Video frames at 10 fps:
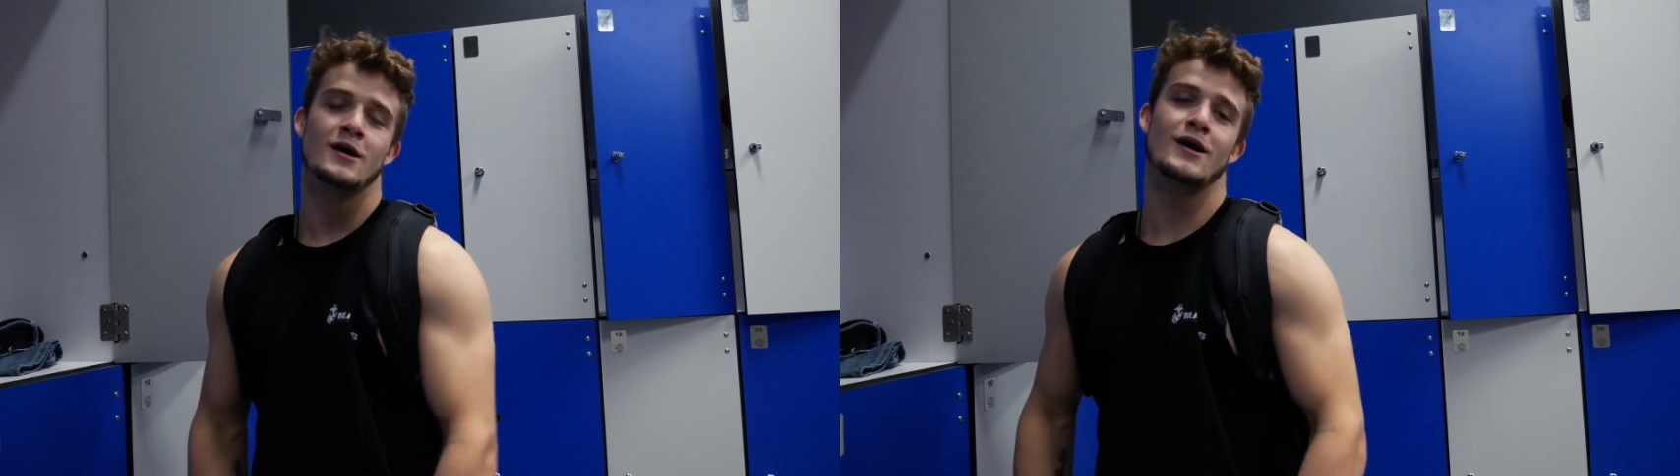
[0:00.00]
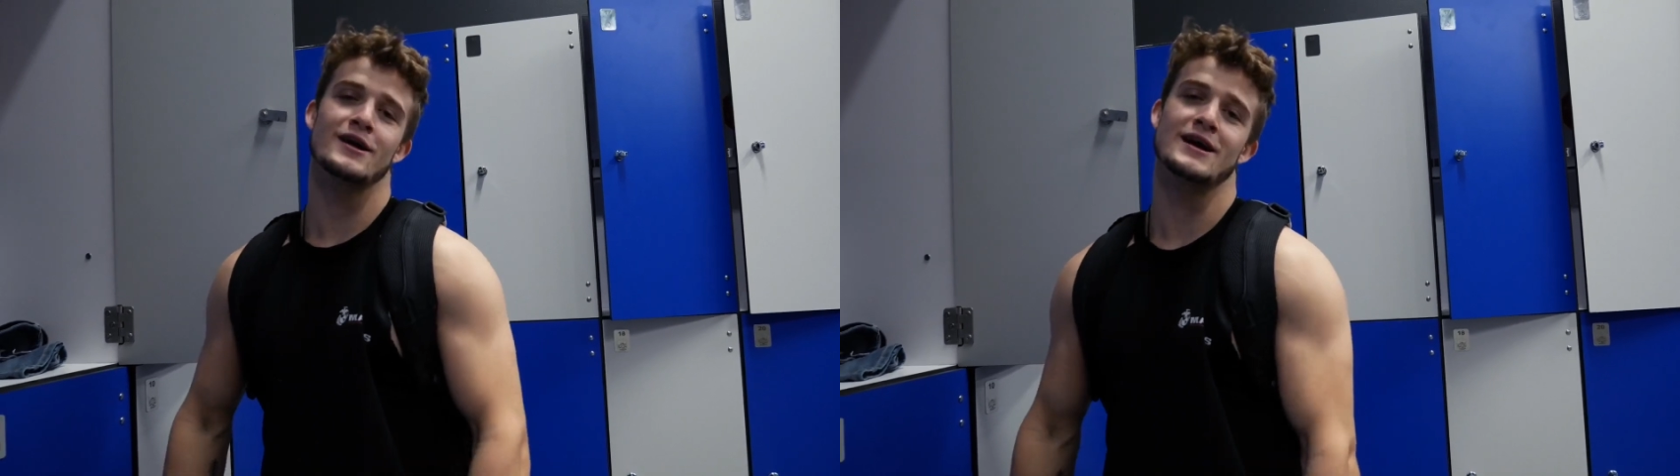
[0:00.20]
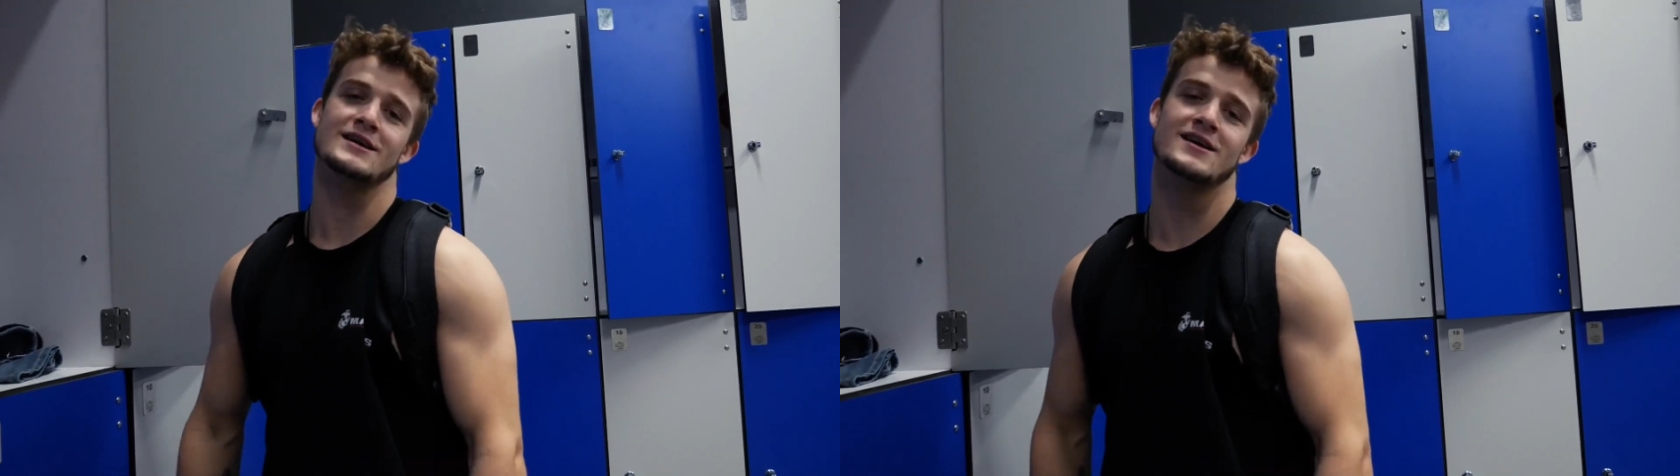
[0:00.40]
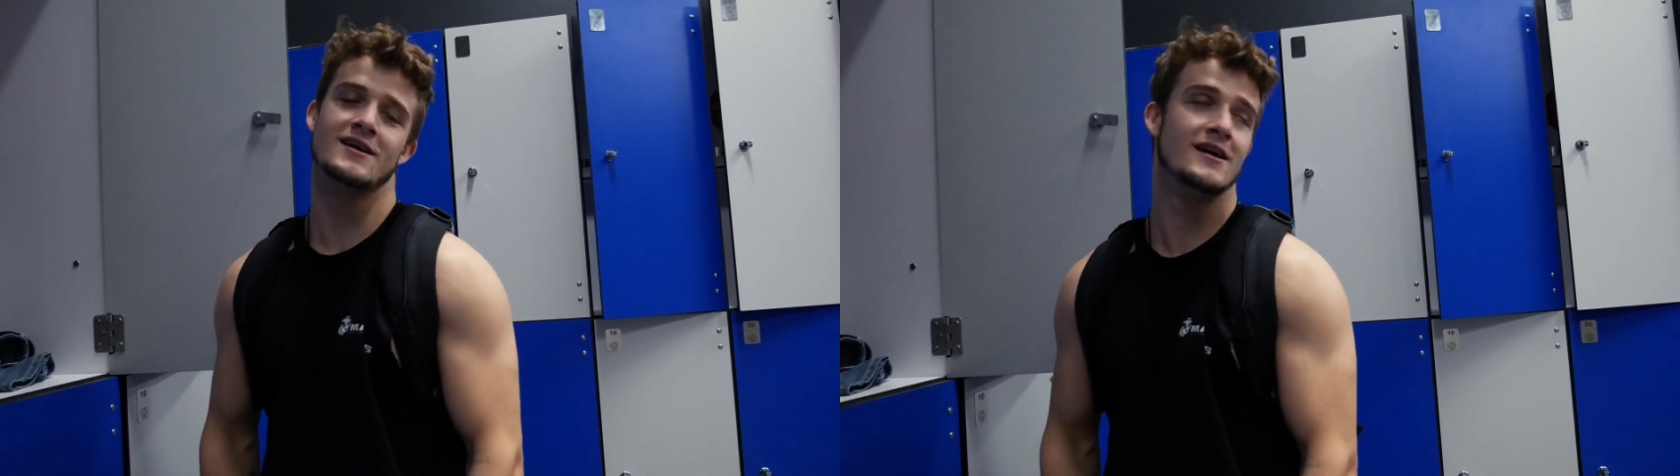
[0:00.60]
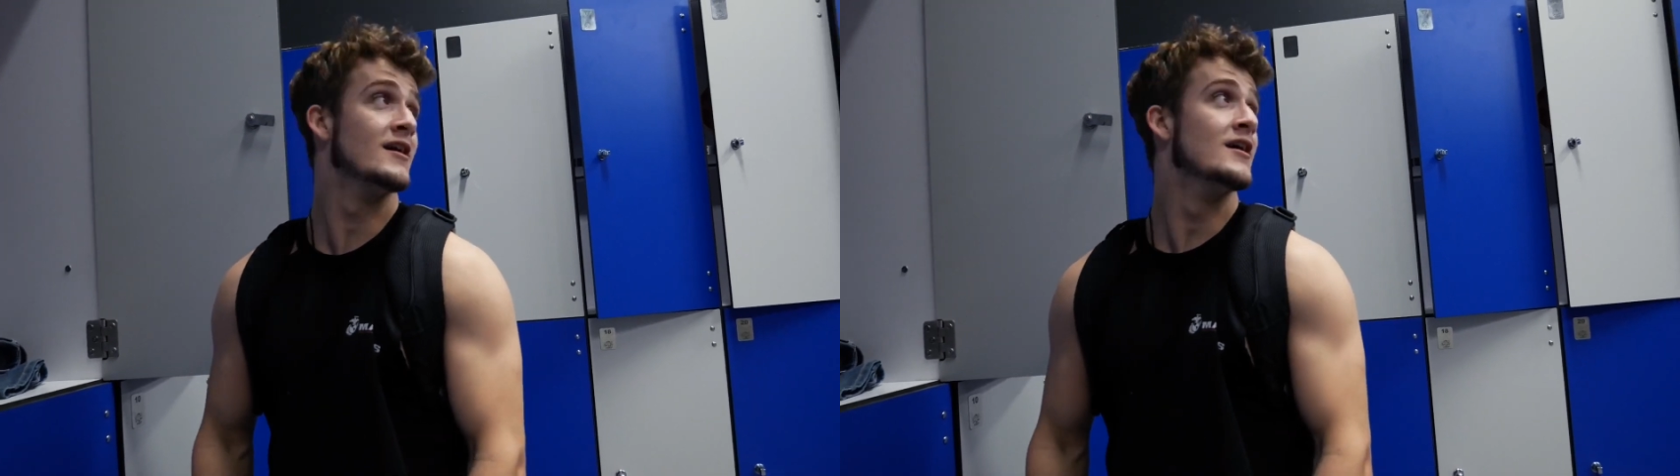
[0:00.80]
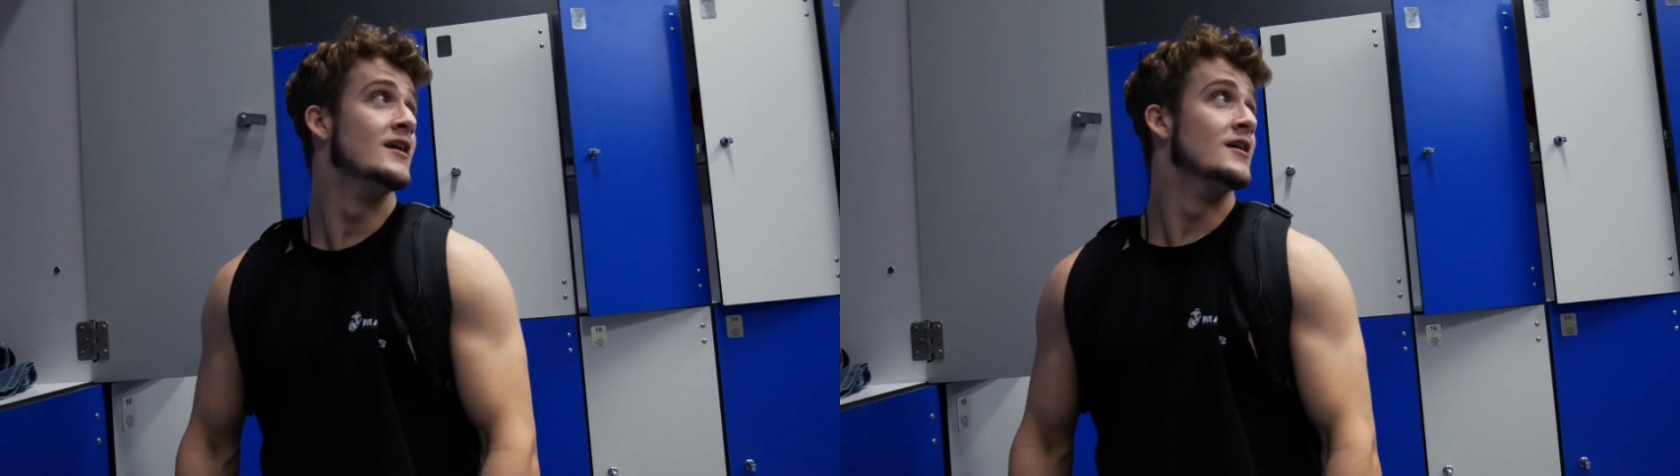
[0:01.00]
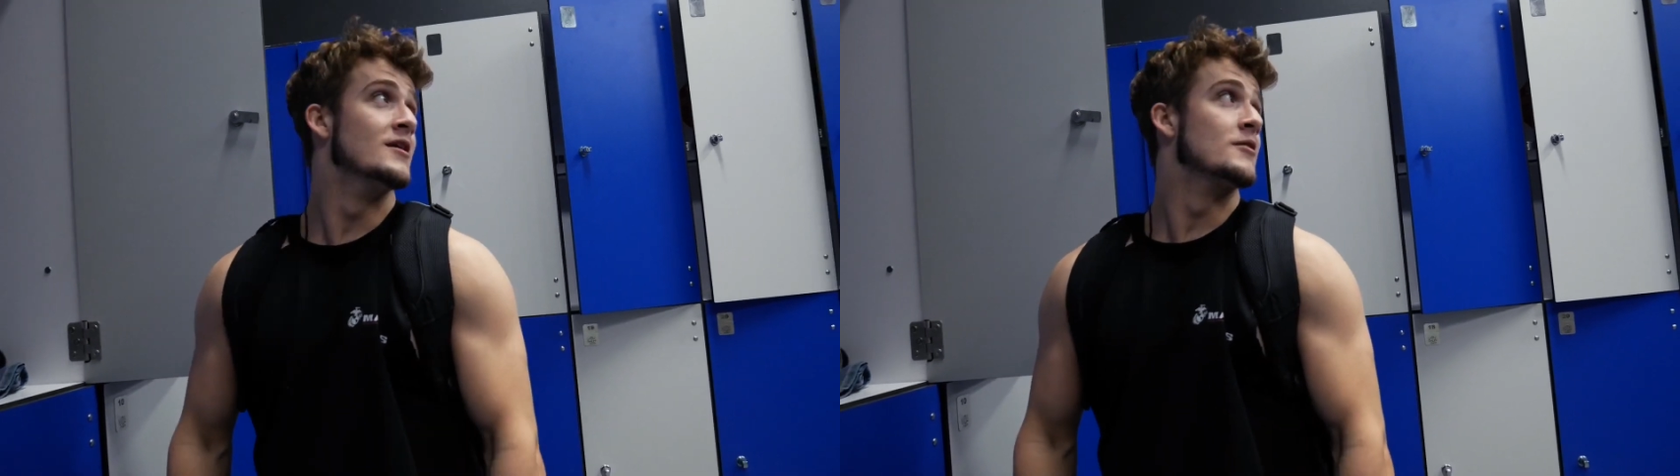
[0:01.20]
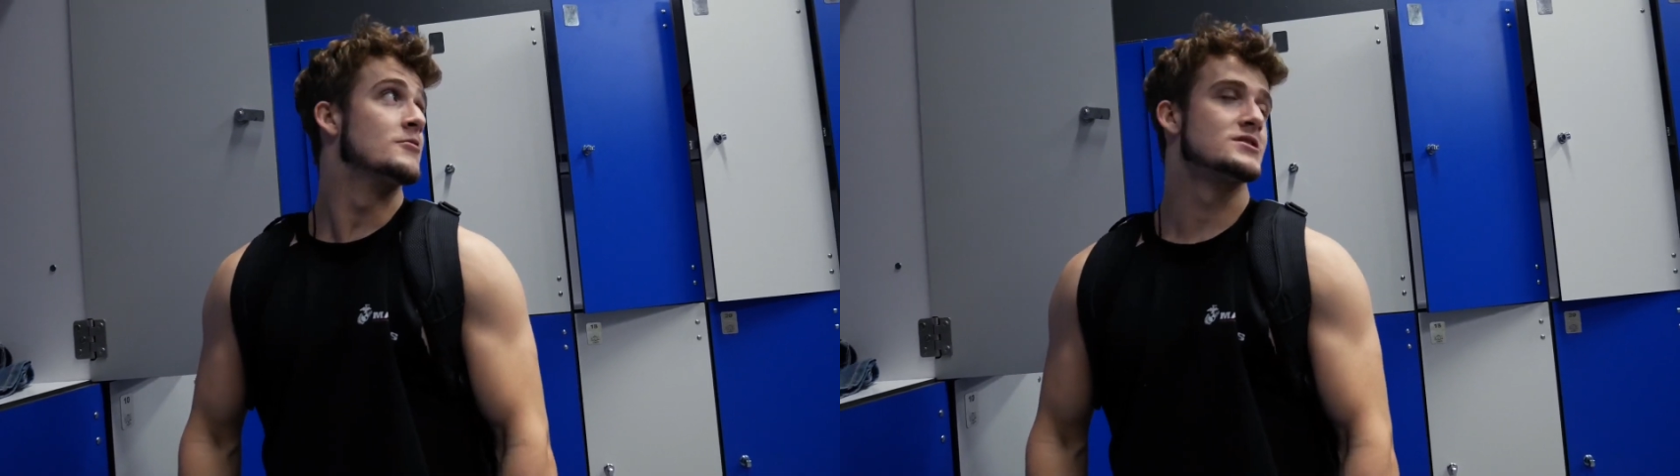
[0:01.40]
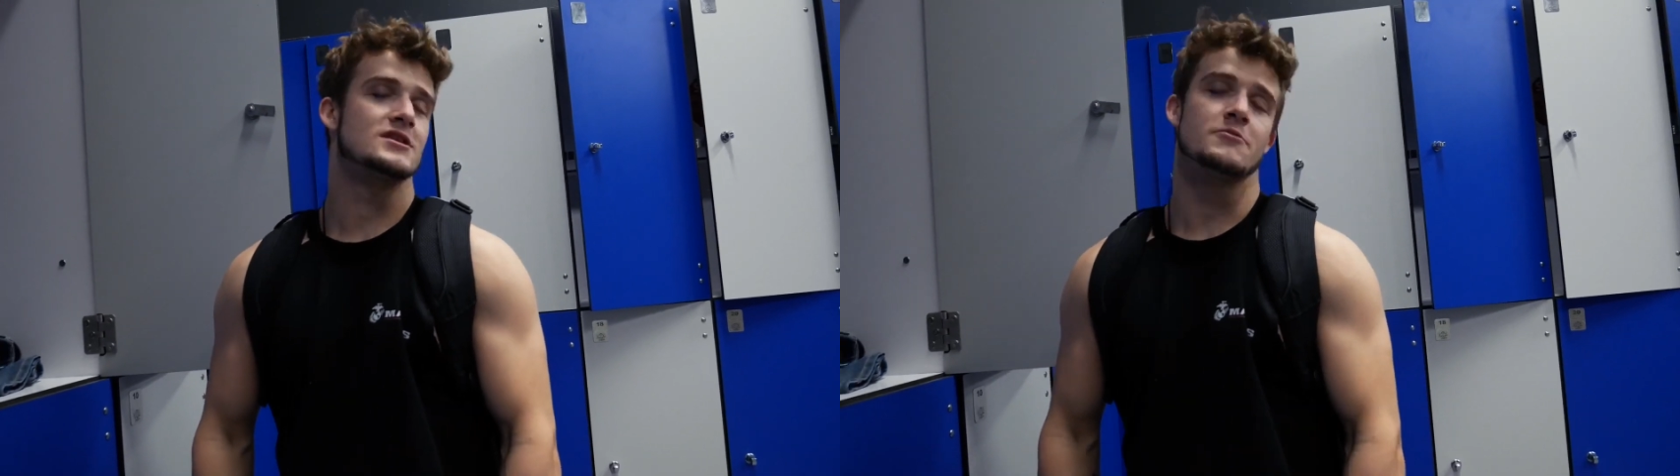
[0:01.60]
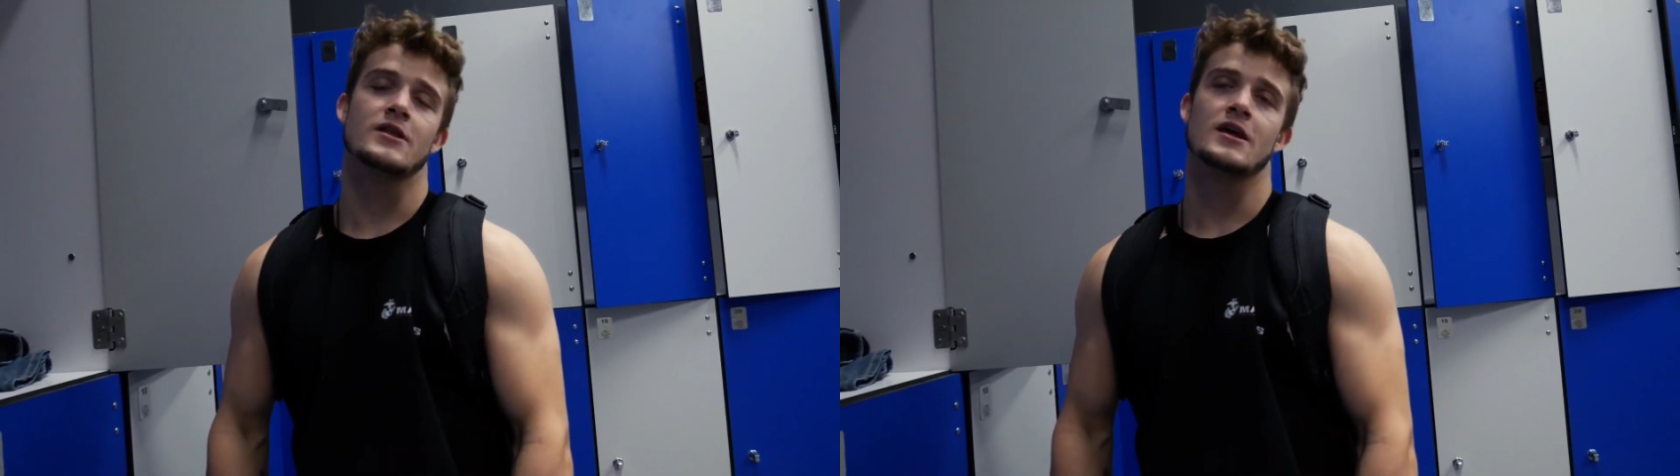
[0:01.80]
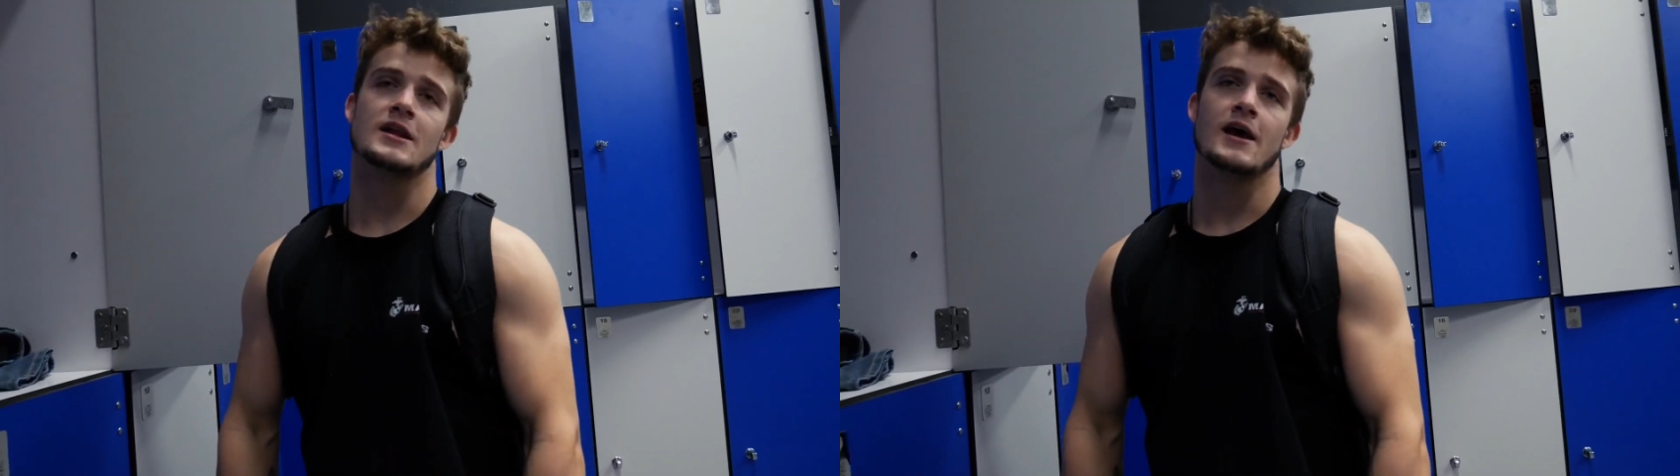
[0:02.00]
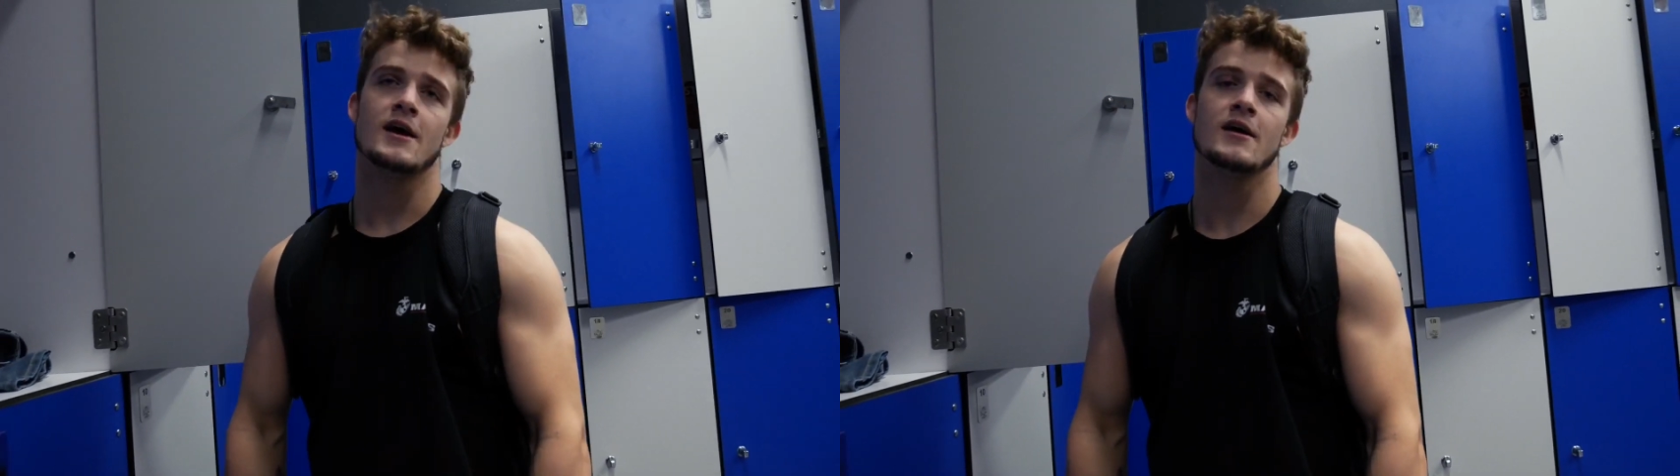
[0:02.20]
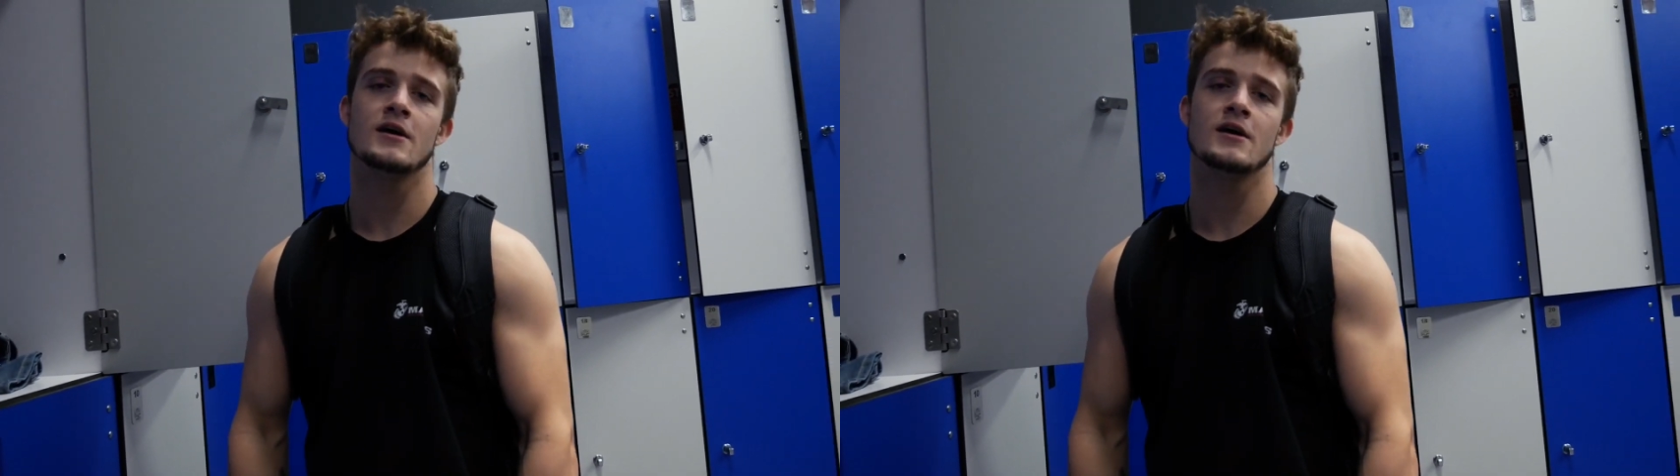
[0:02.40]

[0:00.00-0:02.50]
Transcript: Alright guys, we're just going with leg day.